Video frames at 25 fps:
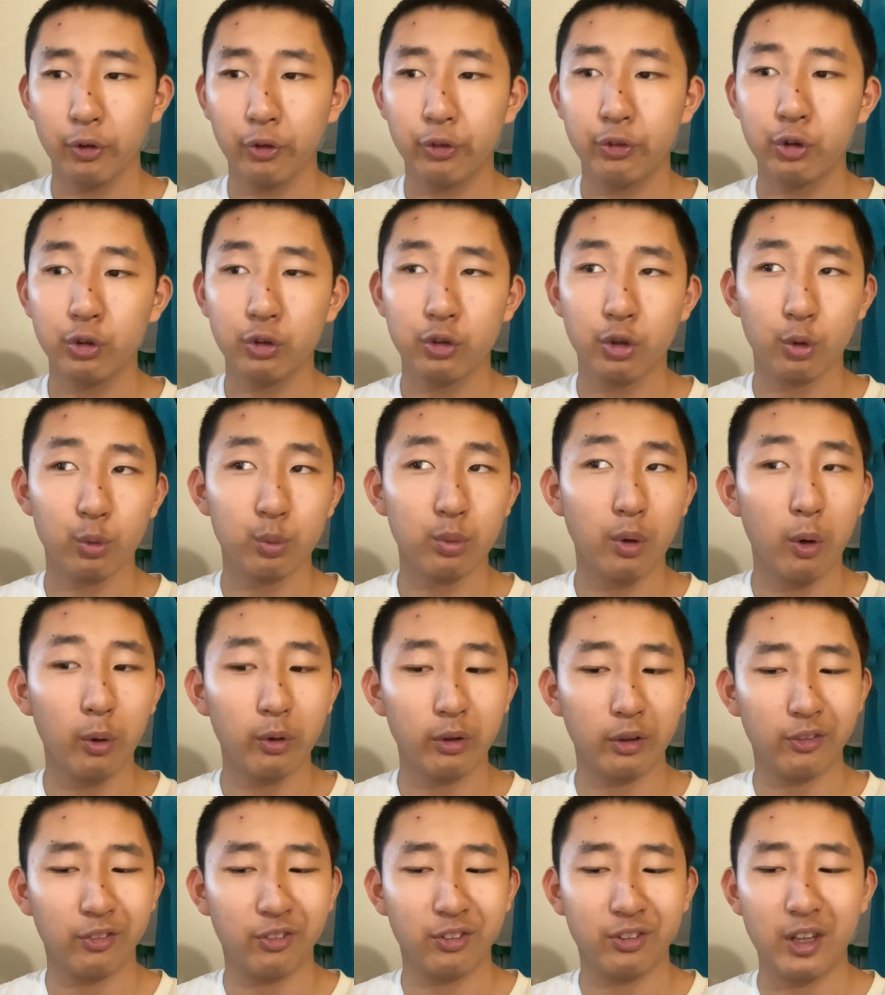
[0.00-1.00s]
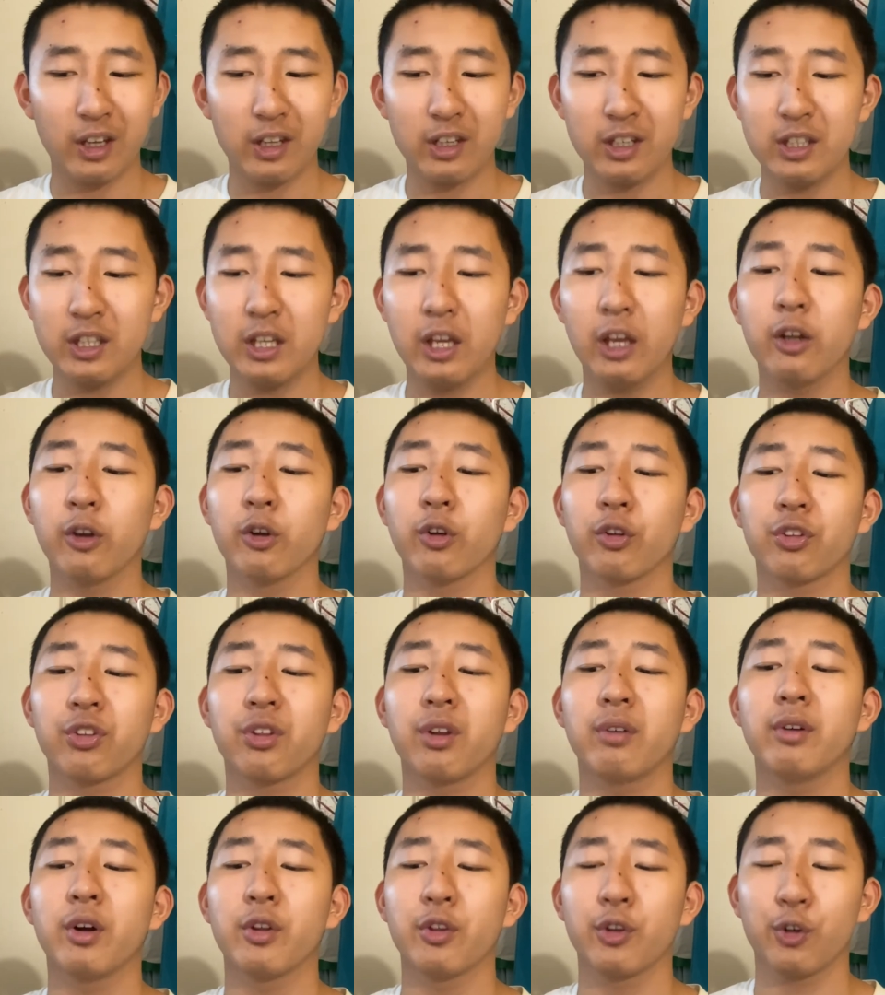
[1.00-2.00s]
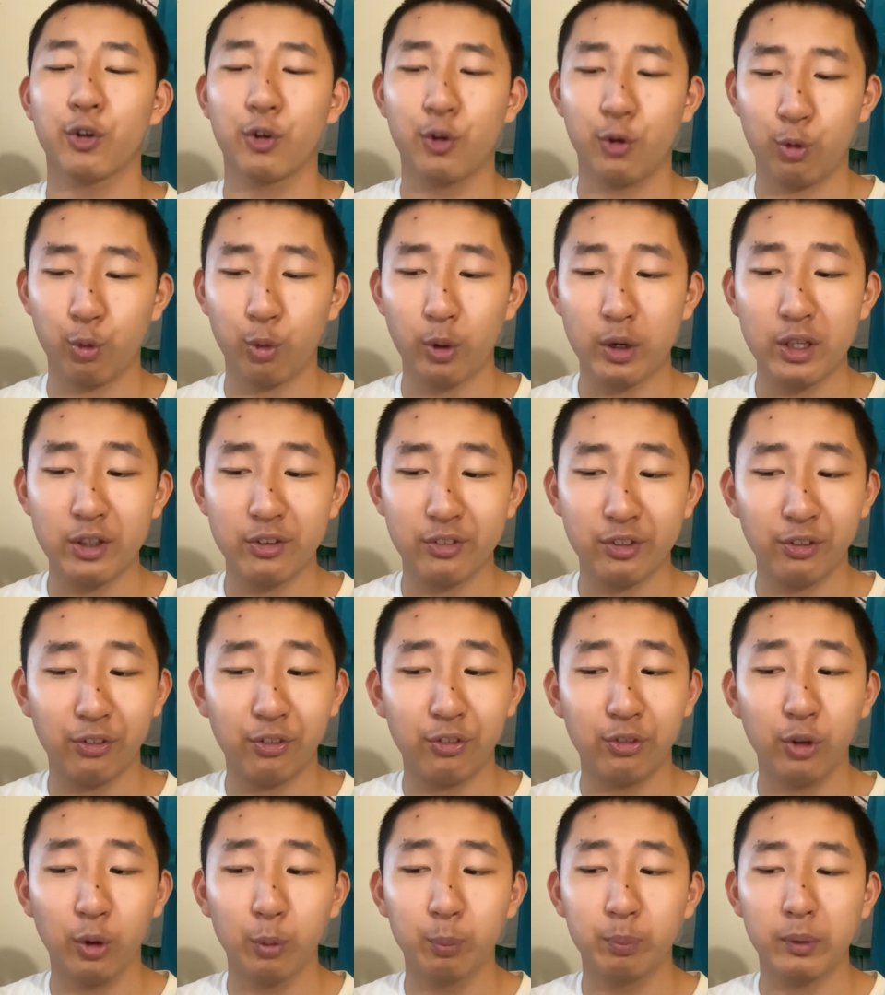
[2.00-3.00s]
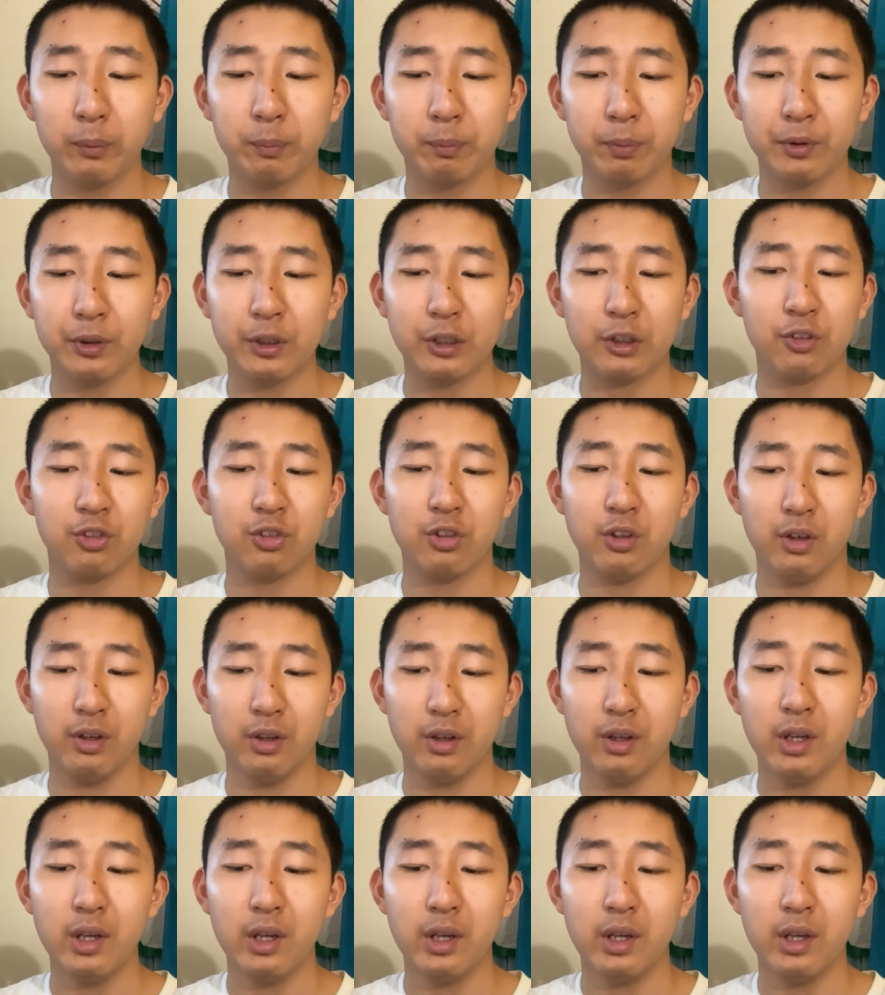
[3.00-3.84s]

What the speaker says: due to rodents getting in or some other crazy stupid prediction.